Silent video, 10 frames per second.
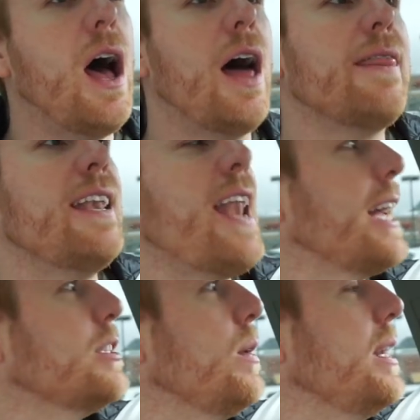The
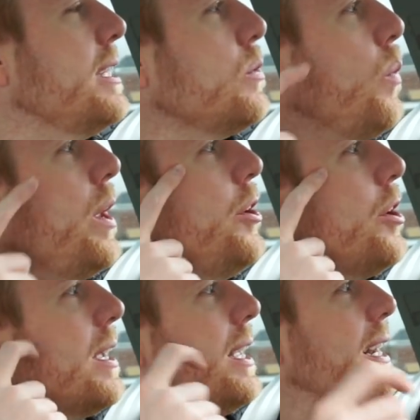next one is when
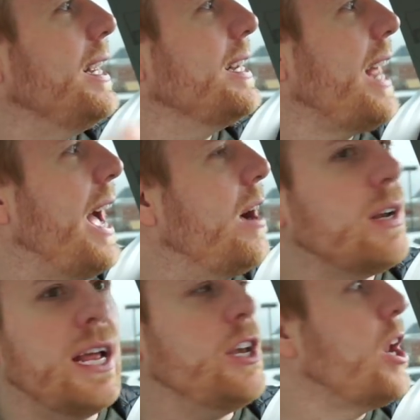you're getting
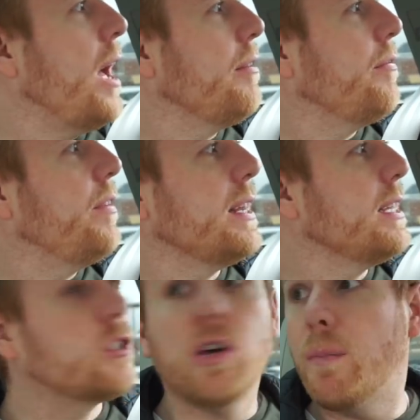down and not
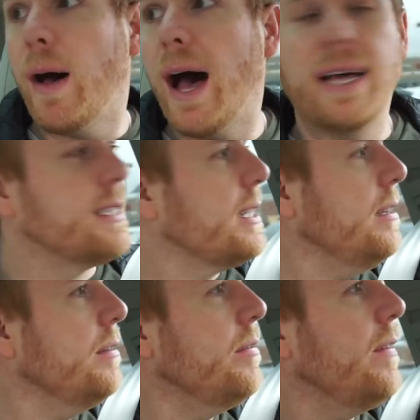feeling so
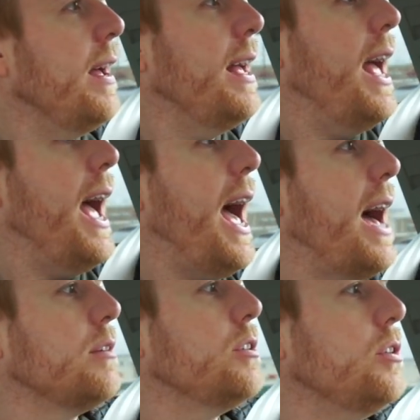positive,
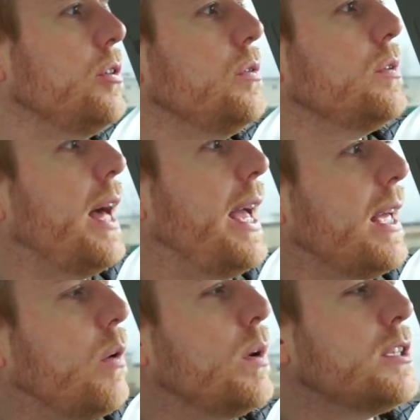how do you
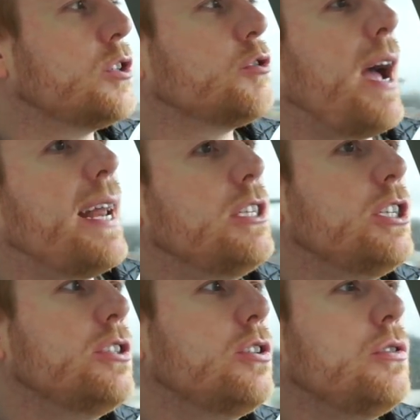like, what
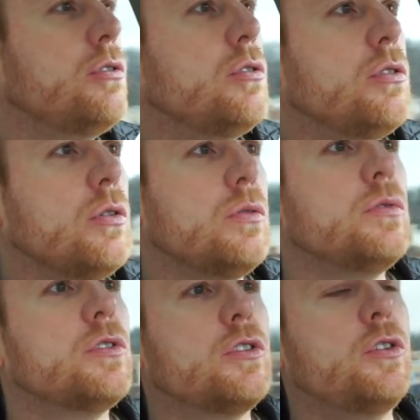strategies do you
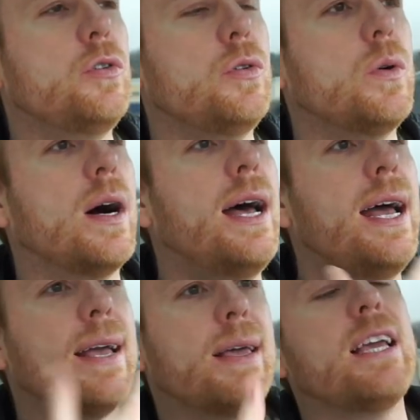use to
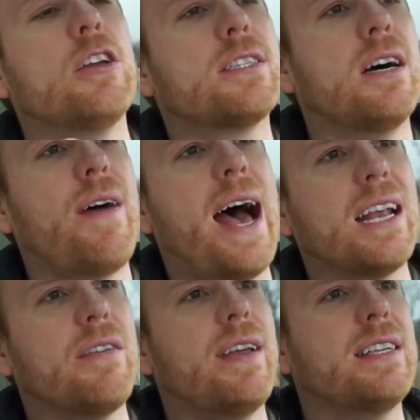get yourself
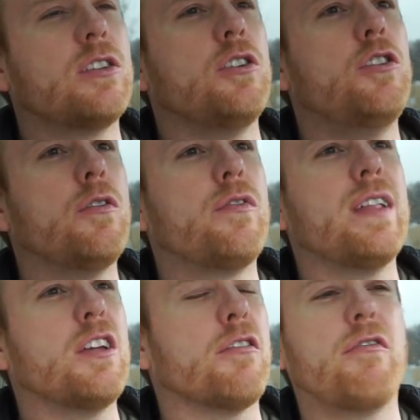out of it so you don't feel
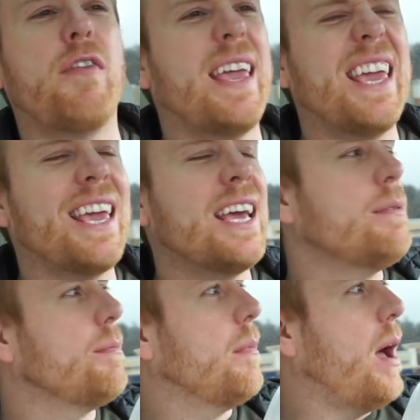like you're faking it?
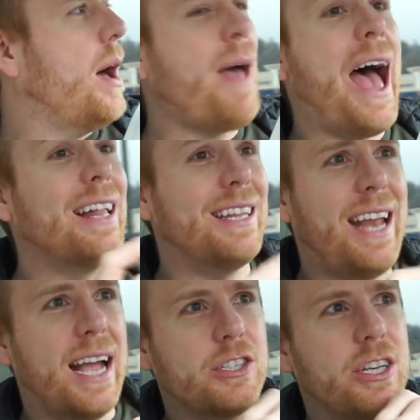Um,
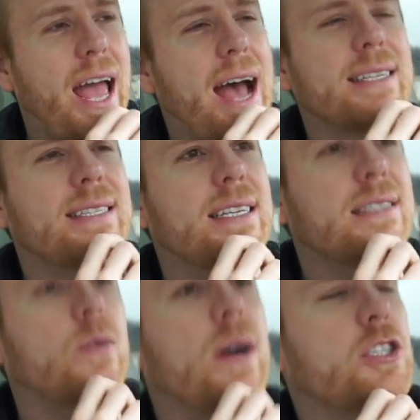Alan actually asked
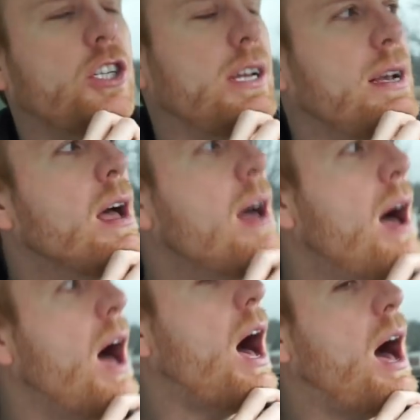this question.
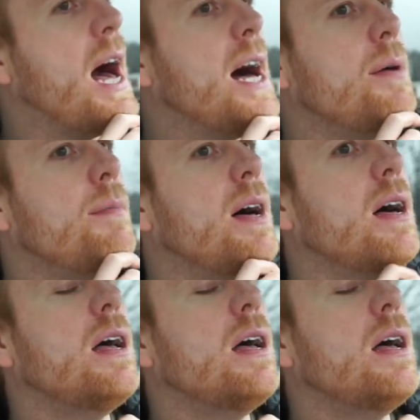Um,